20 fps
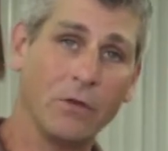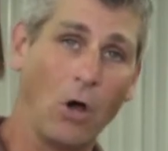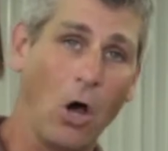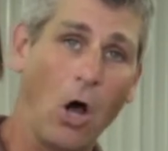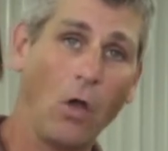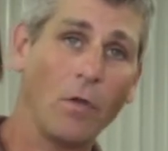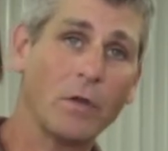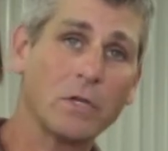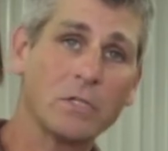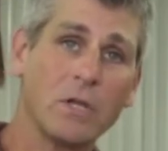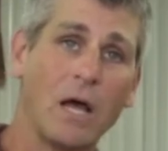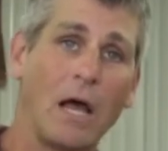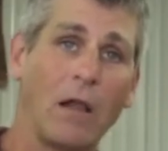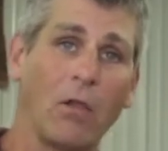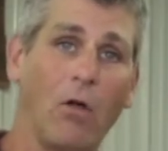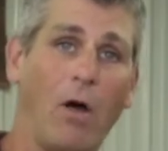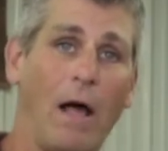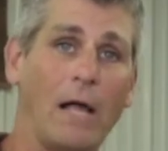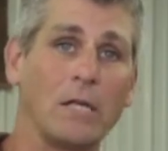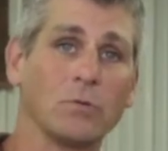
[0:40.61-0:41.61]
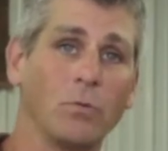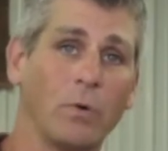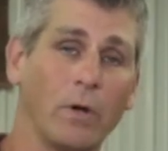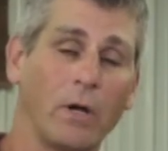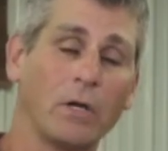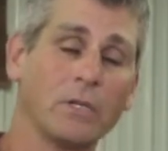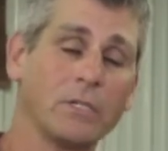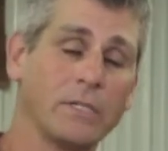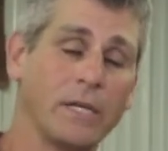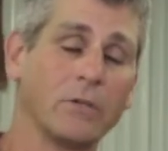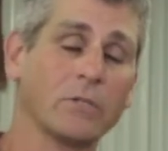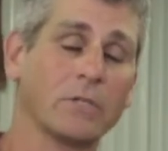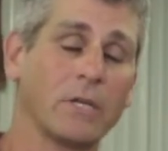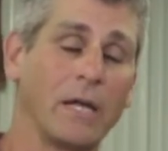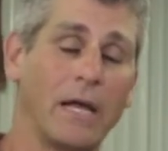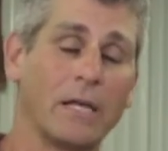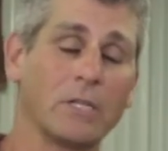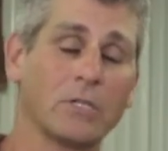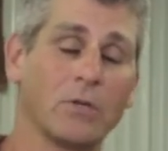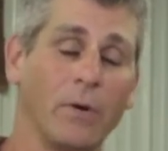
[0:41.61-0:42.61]
All is not lost. What our sales
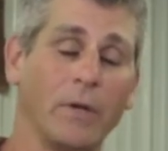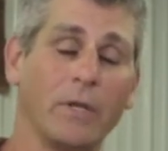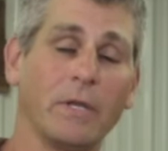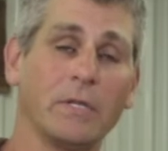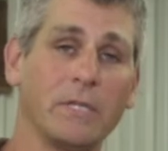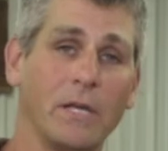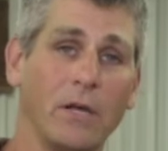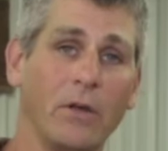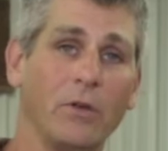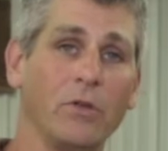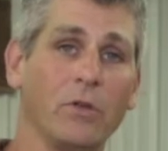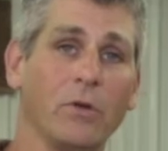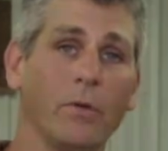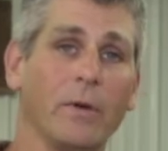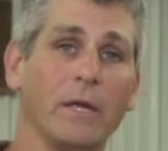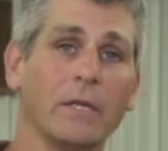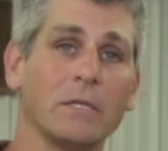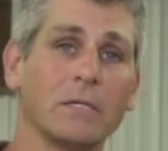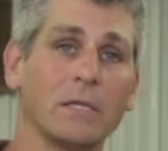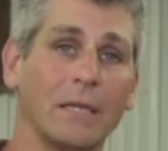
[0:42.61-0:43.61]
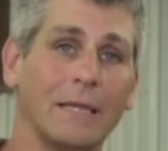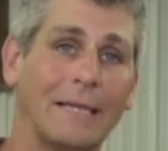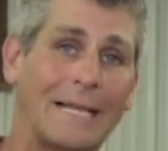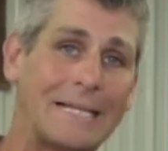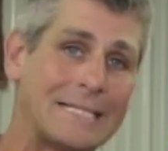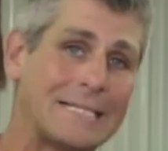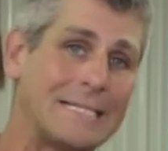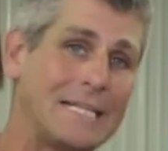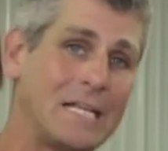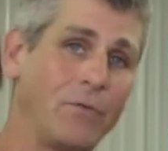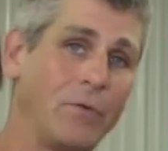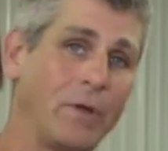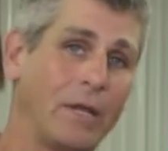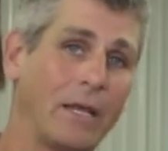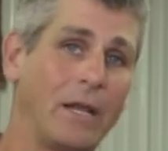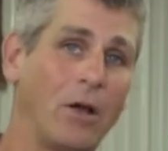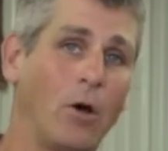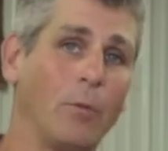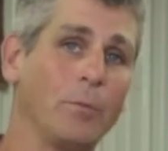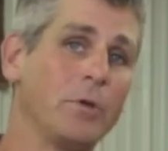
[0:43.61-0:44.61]
guy is going to tell you is, let's see if we
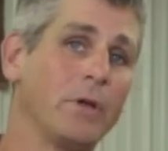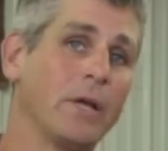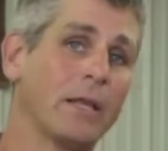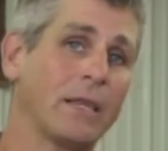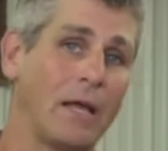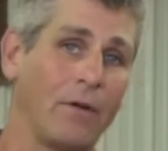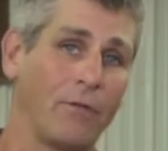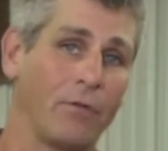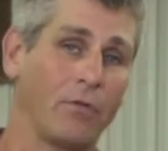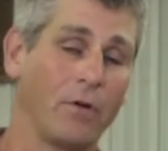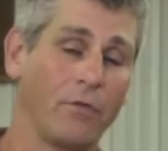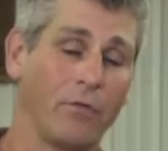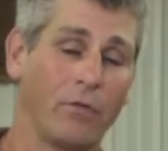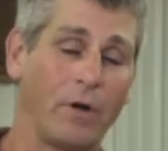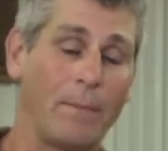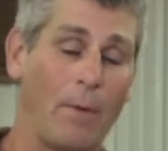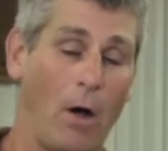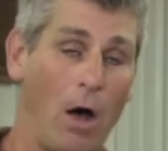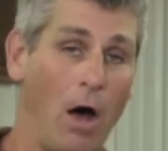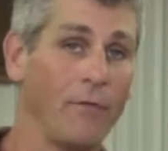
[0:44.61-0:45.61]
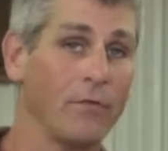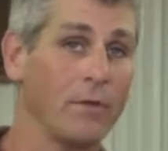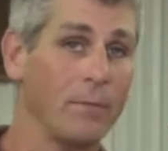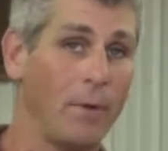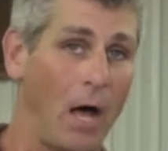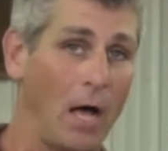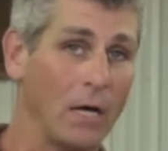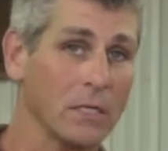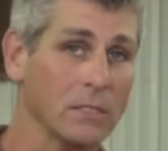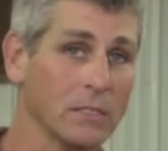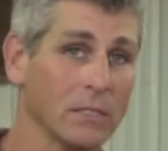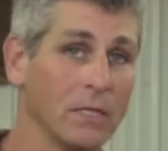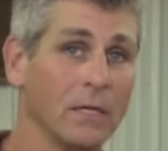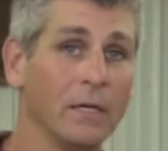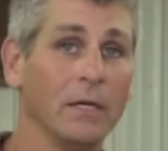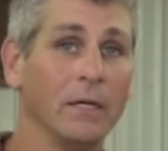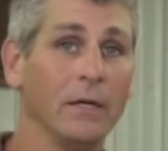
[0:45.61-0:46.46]
can help you get that front frame off the box,